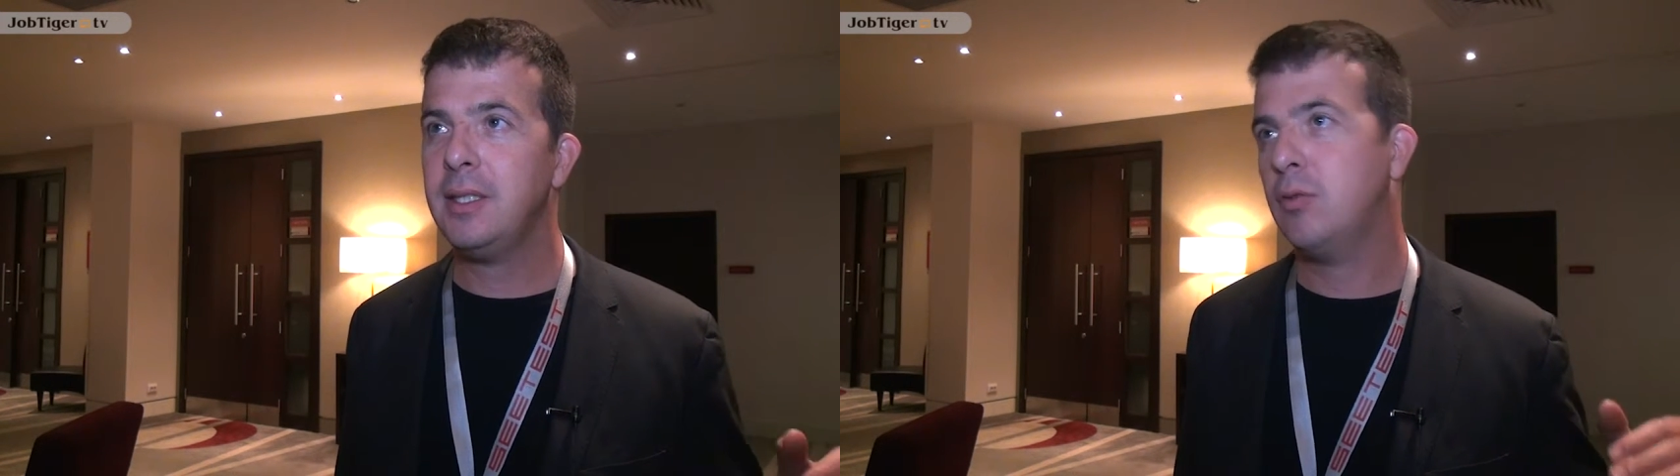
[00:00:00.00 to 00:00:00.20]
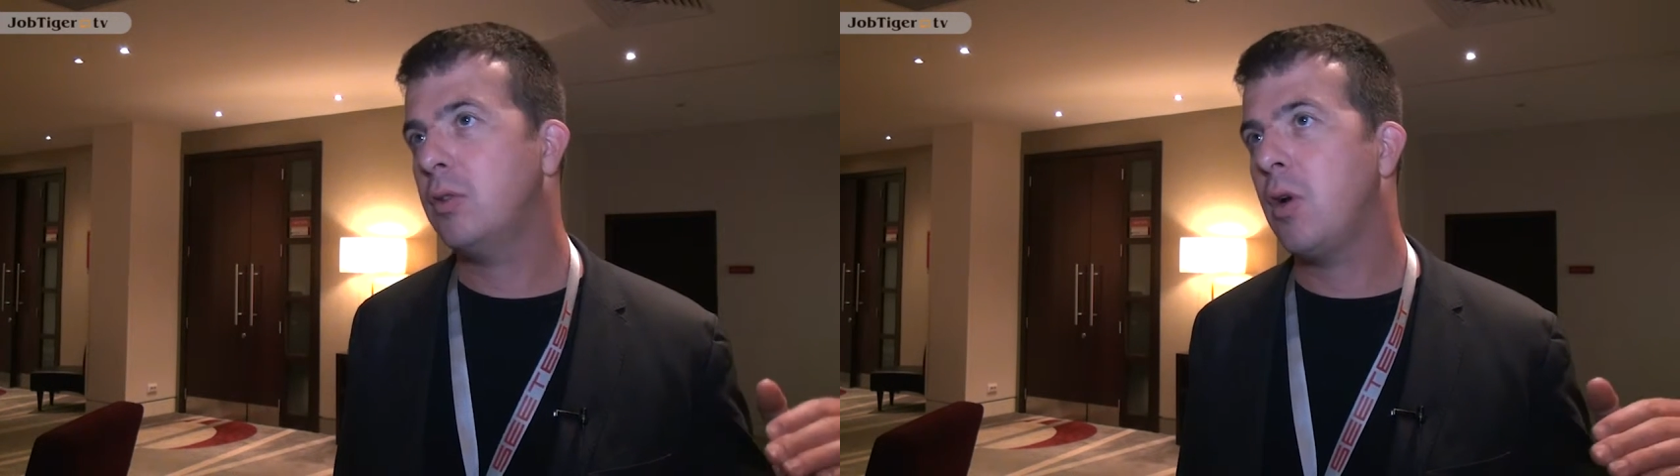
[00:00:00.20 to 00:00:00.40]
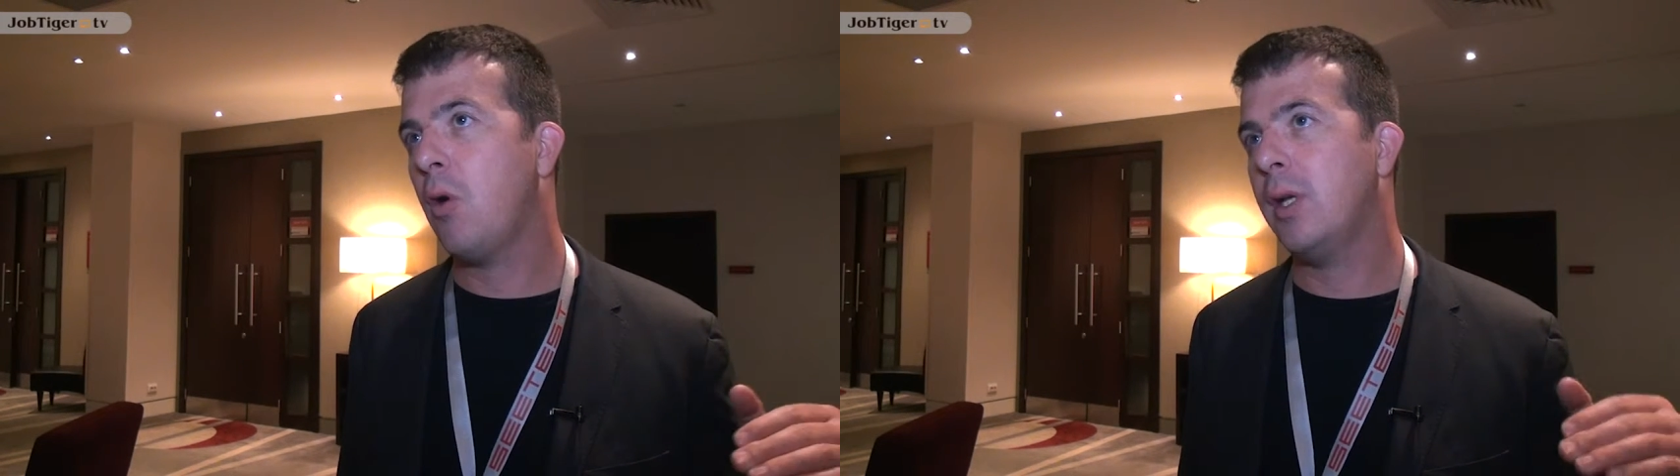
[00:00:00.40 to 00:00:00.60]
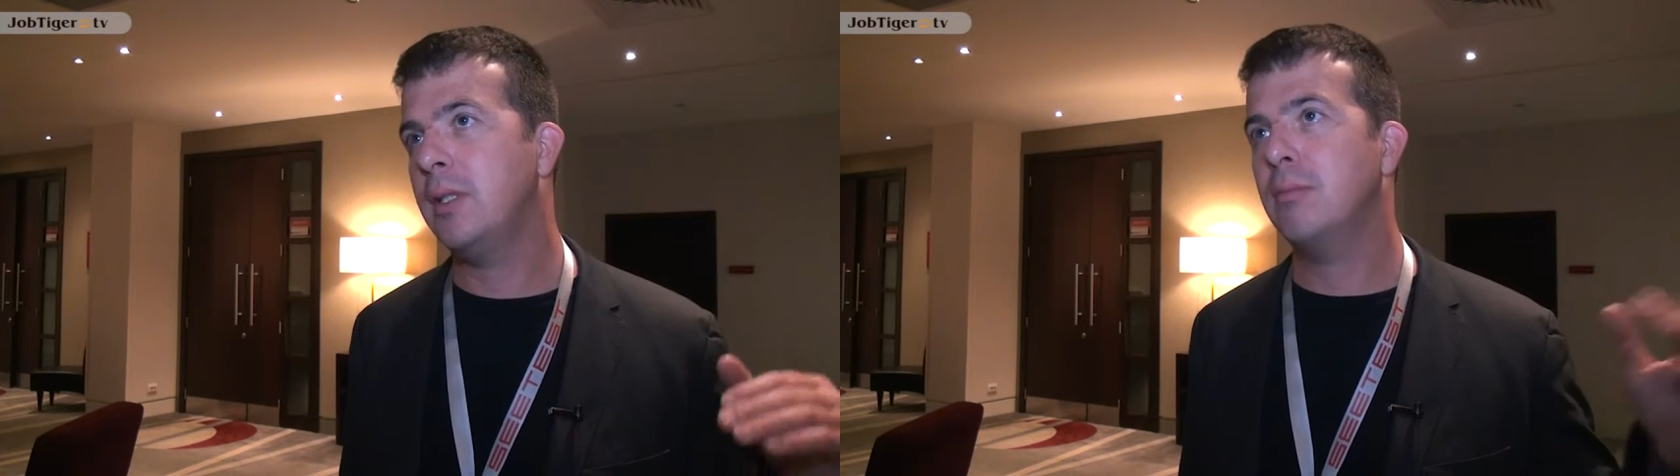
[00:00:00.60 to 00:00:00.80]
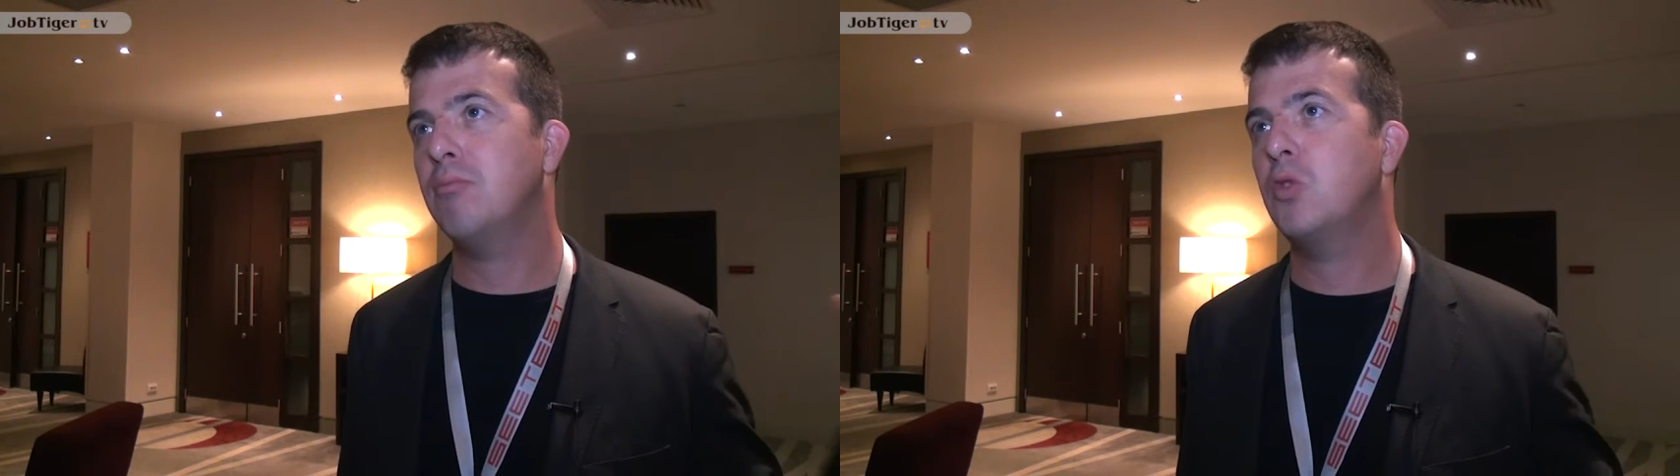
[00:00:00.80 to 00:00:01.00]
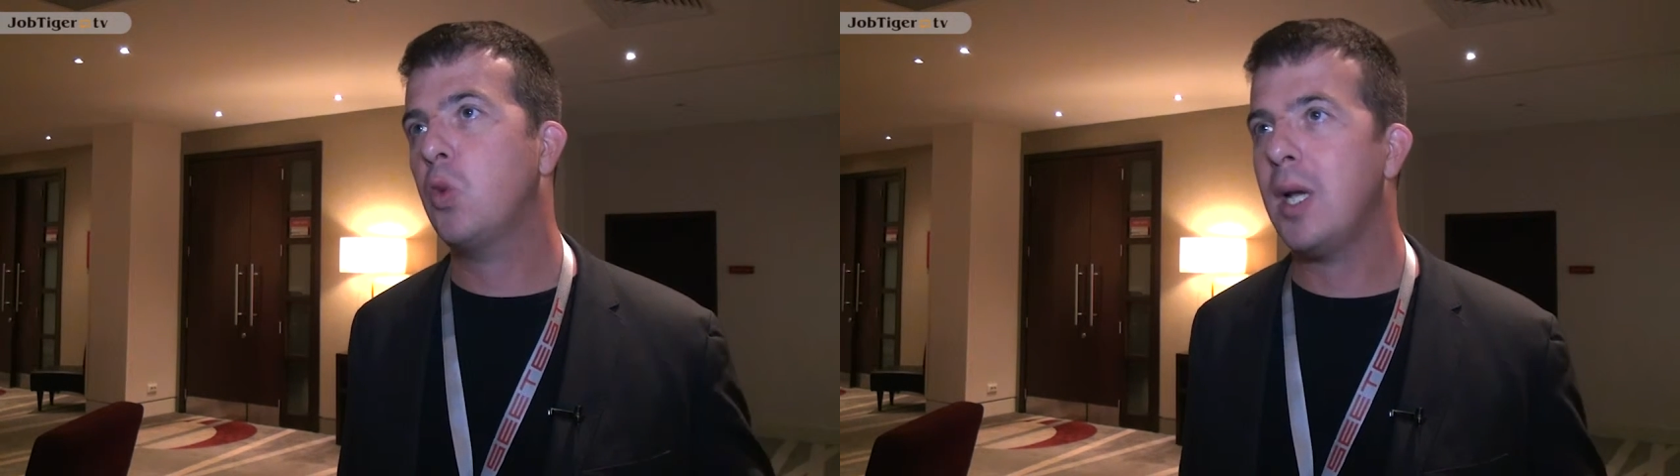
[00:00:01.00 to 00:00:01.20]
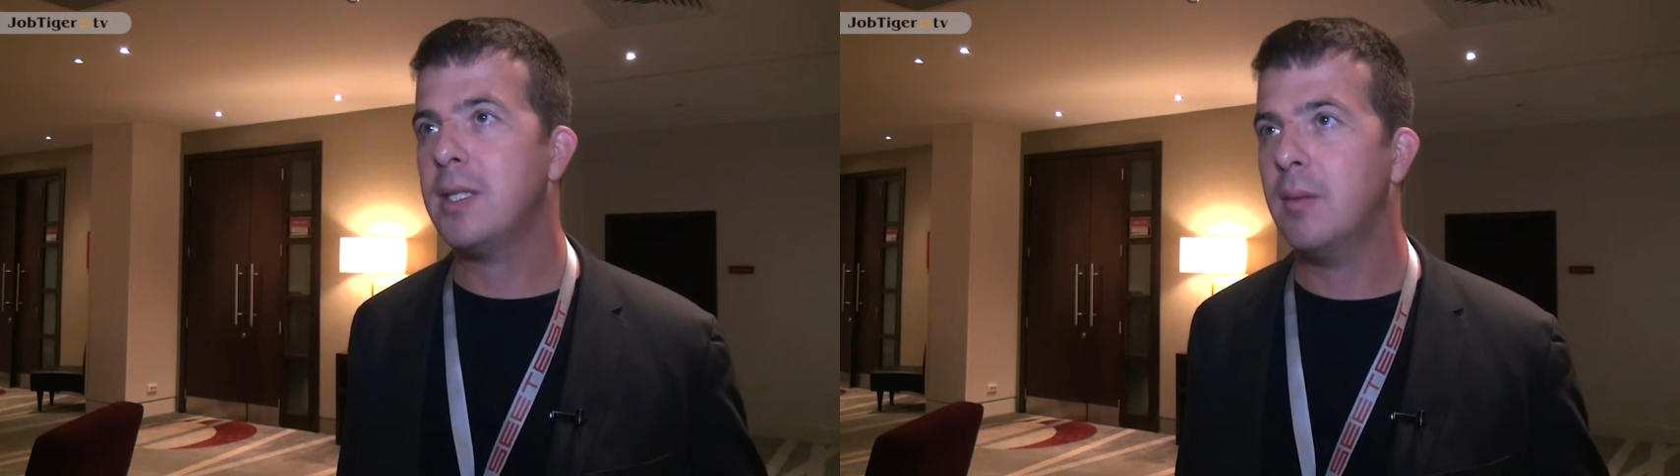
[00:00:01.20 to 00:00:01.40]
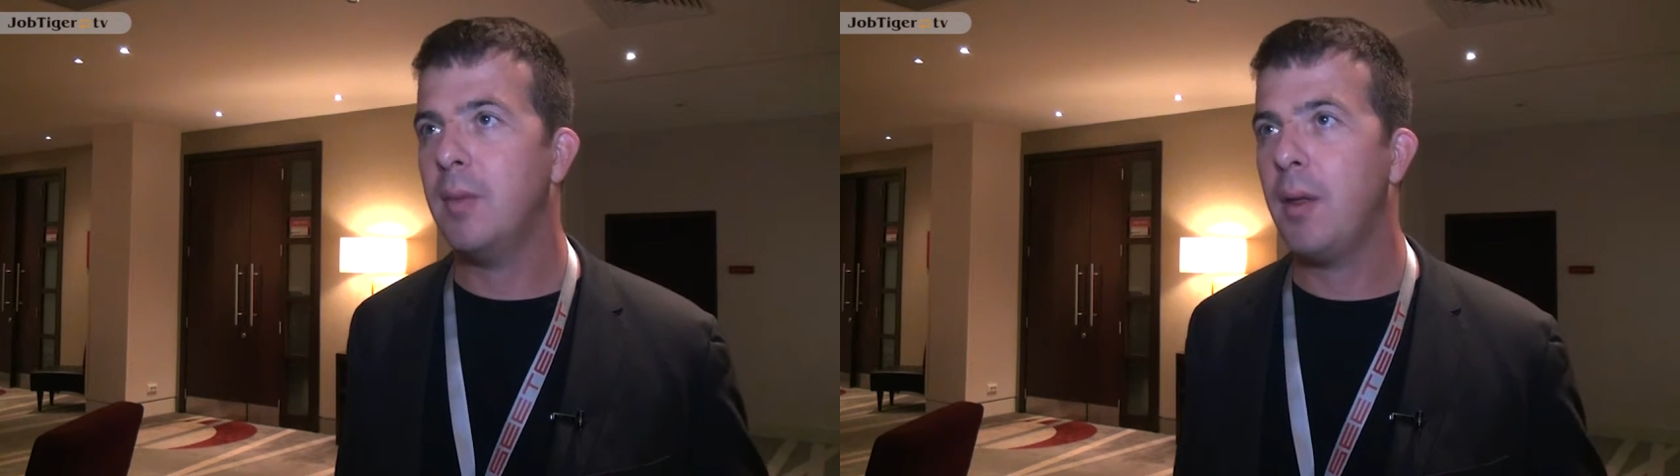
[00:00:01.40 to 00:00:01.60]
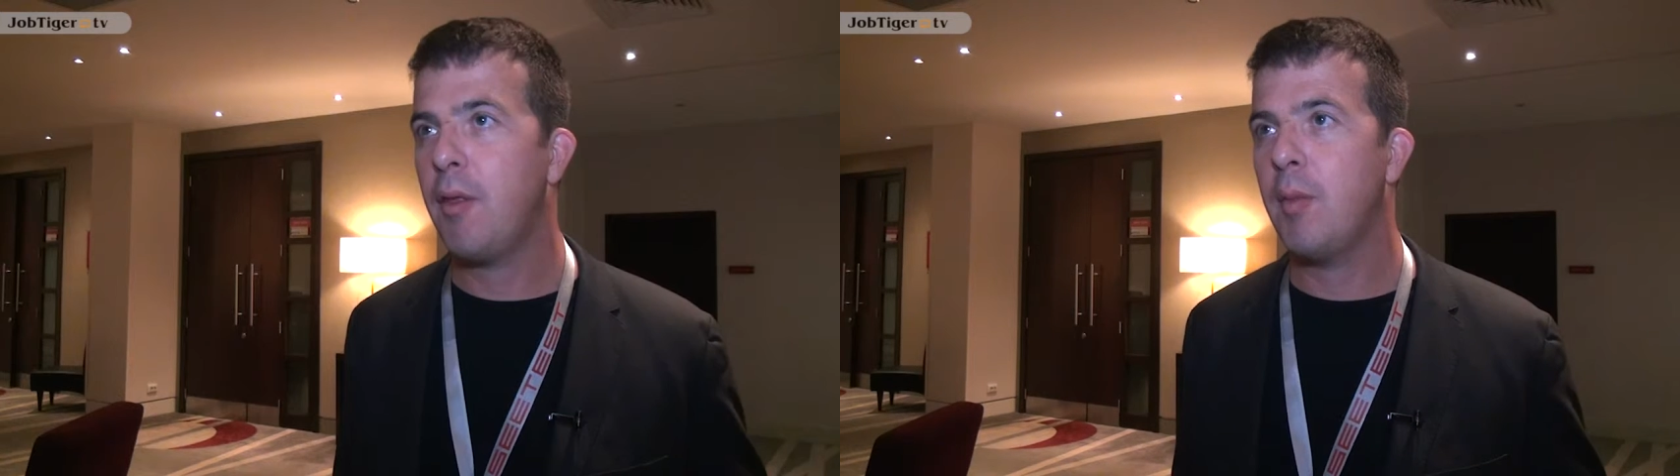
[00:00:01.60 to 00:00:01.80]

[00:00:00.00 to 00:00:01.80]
you would go in twice a month